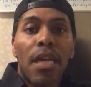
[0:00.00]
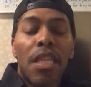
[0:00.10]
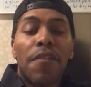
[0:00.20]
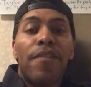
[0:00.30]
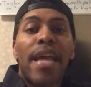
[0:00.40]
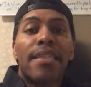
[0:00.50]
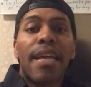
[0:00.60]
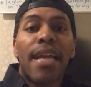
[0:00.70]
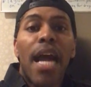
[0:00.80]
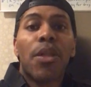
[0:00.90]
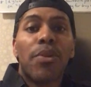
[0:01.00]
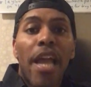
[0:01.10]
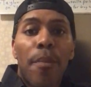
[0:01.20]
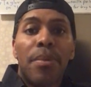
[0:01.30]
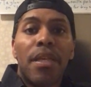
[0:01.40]
The fact that Colin
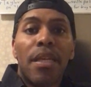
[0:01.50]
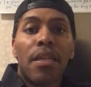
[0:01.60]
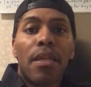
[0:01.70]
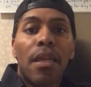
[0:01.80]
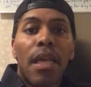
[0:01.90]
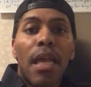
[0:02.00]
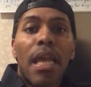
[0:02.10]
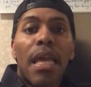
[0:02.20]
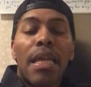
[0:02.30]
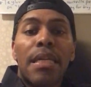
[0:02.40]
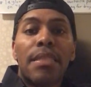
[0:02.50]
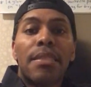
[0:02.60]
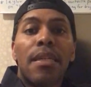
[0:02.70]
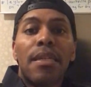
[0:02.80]
Kaepernick is